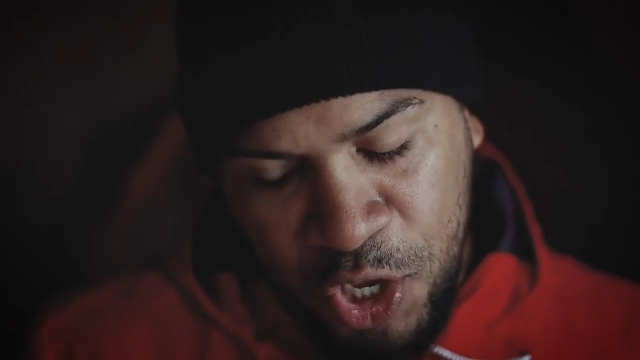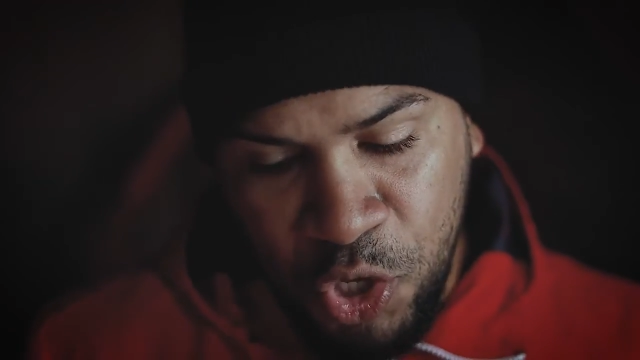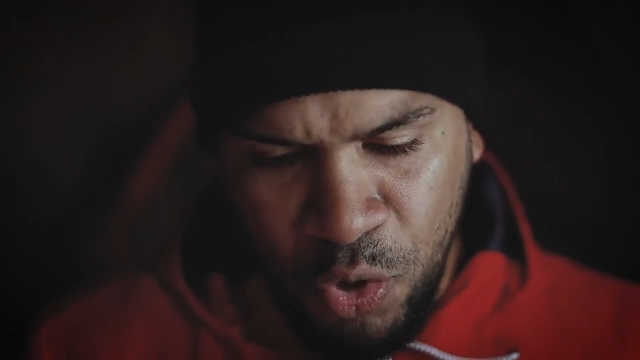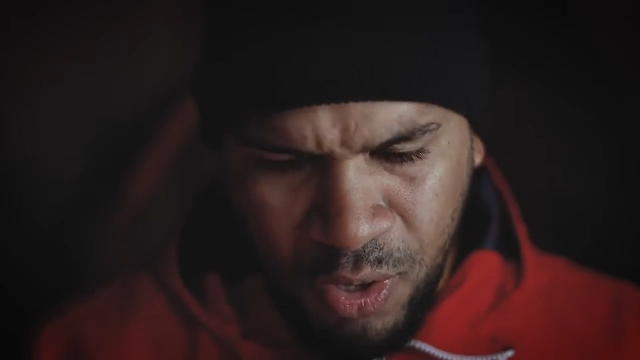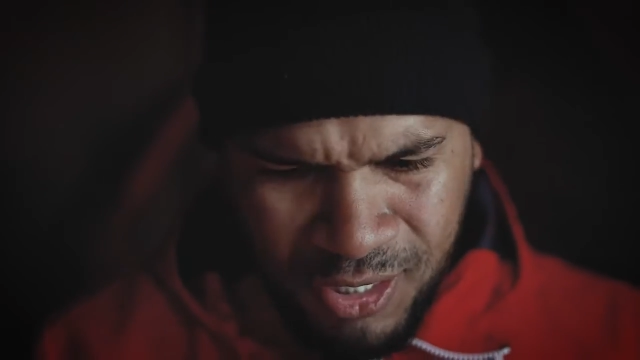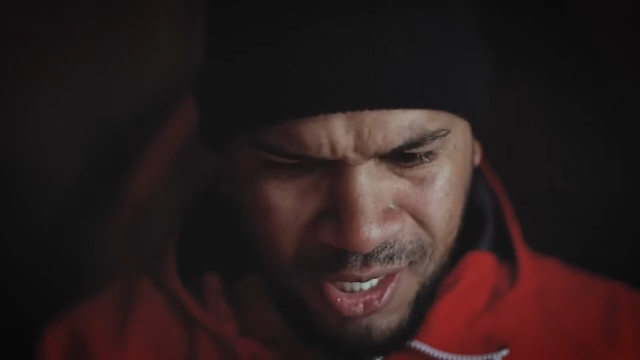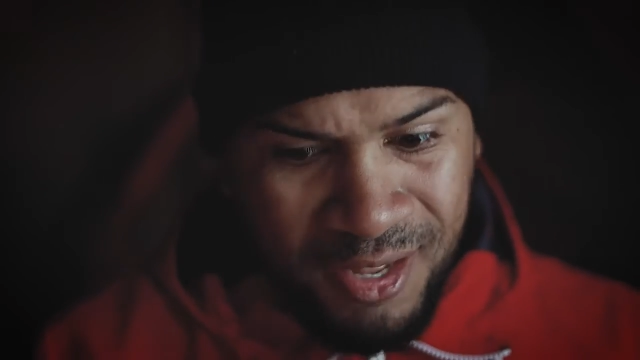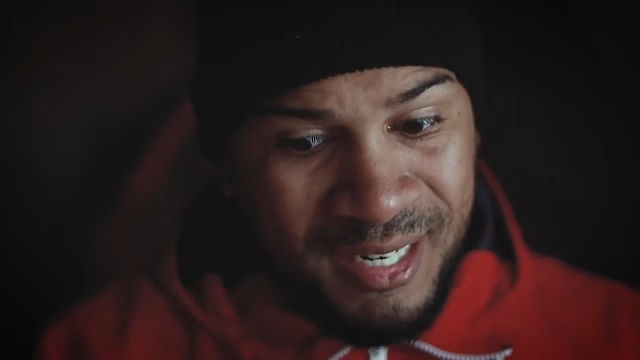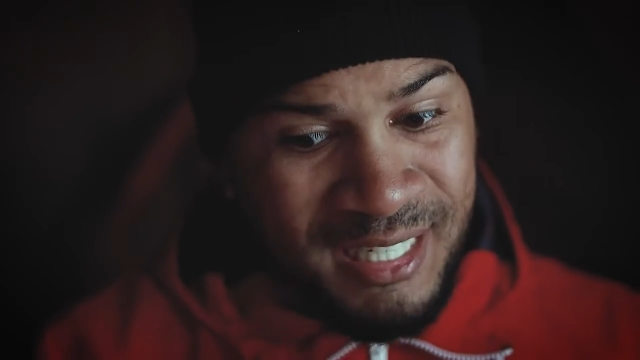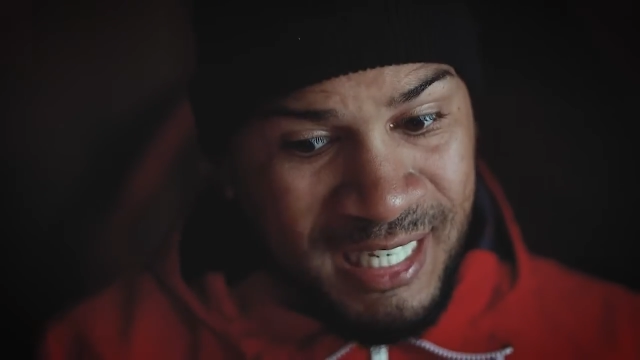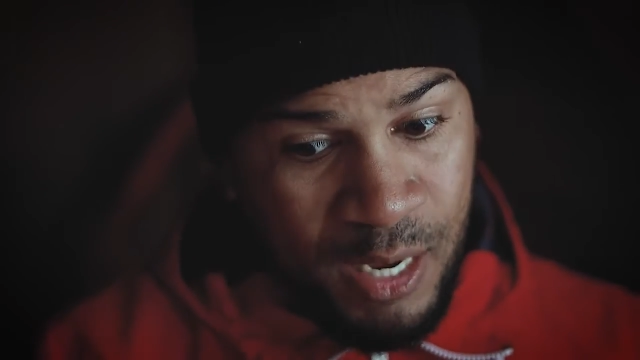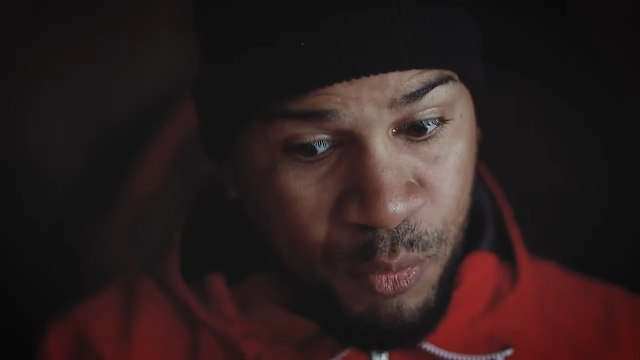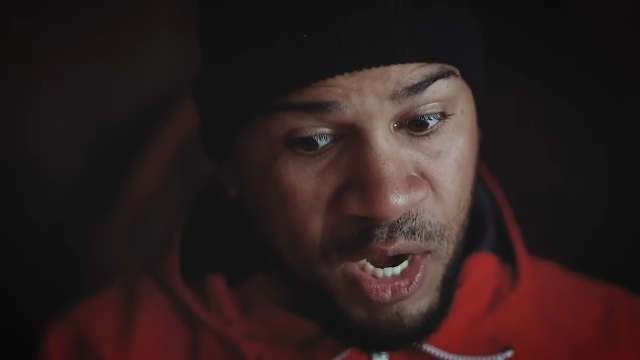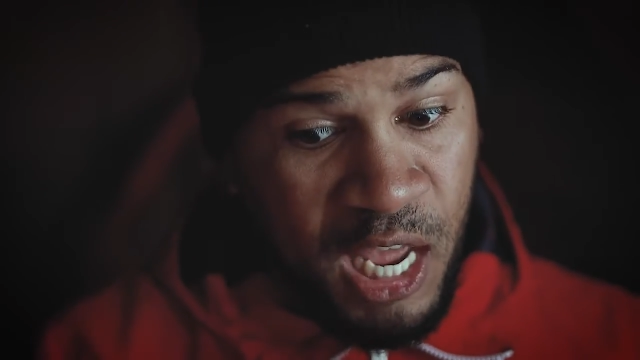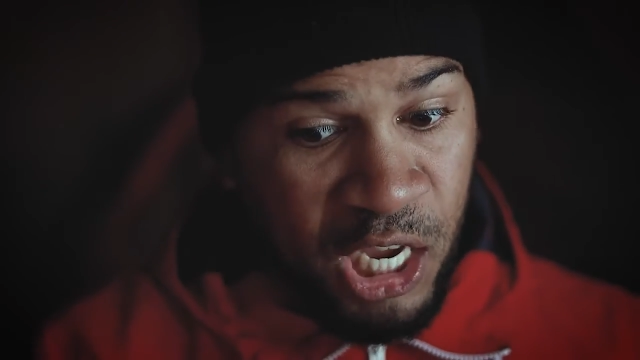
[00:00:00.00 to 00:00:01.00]
You know I saw the
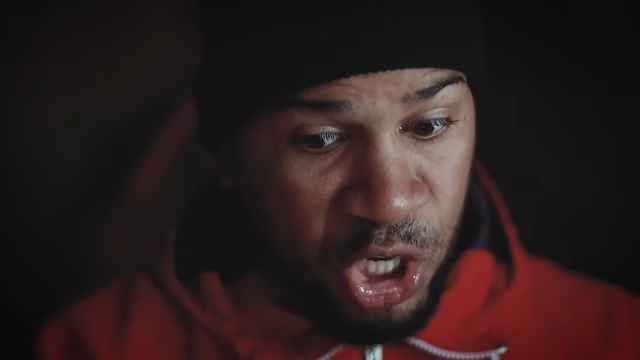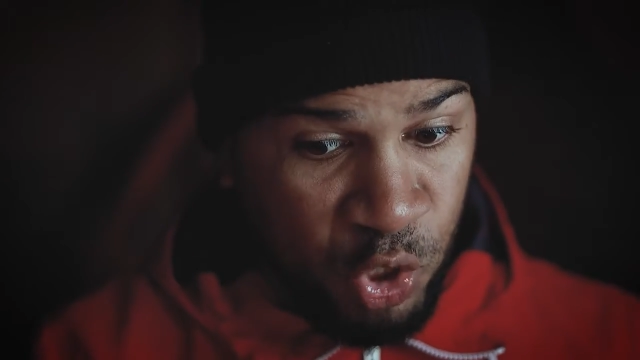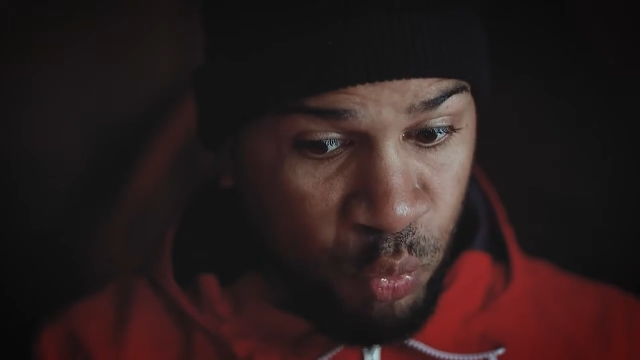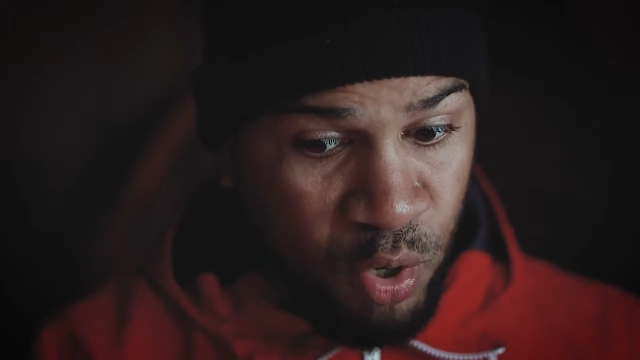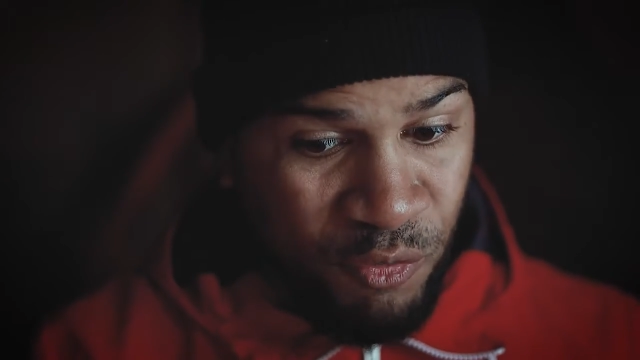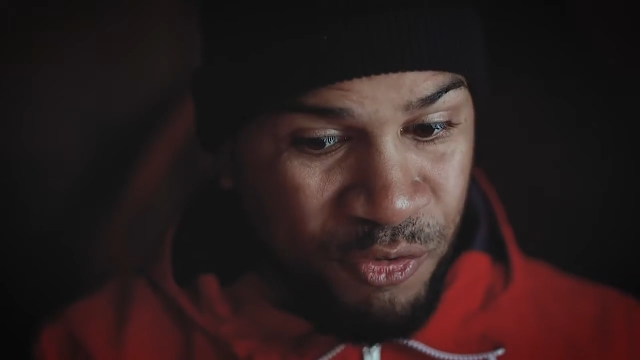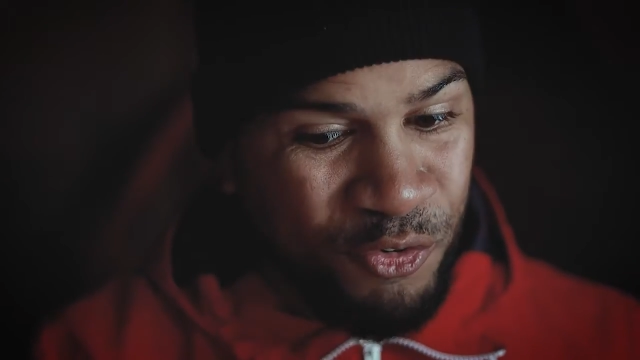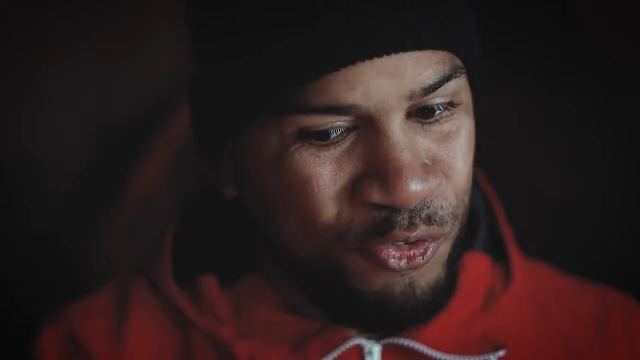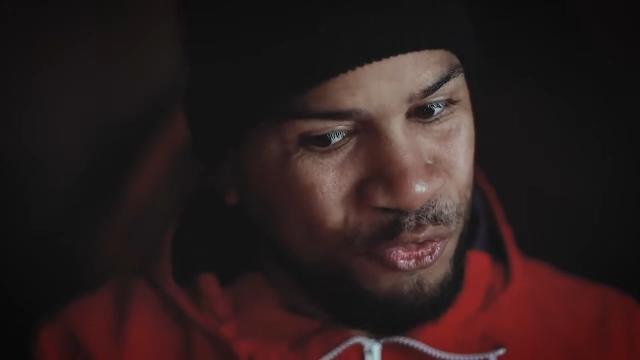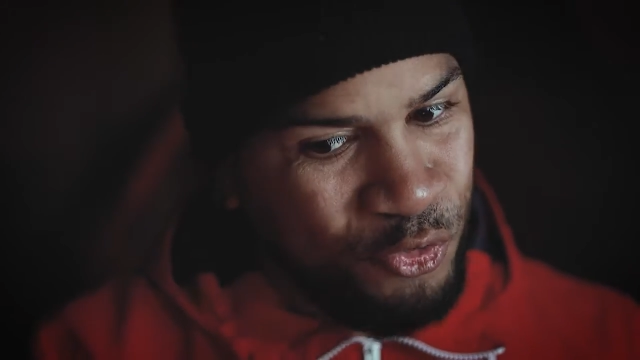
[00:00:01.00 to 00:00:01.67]
same one at Goodwill for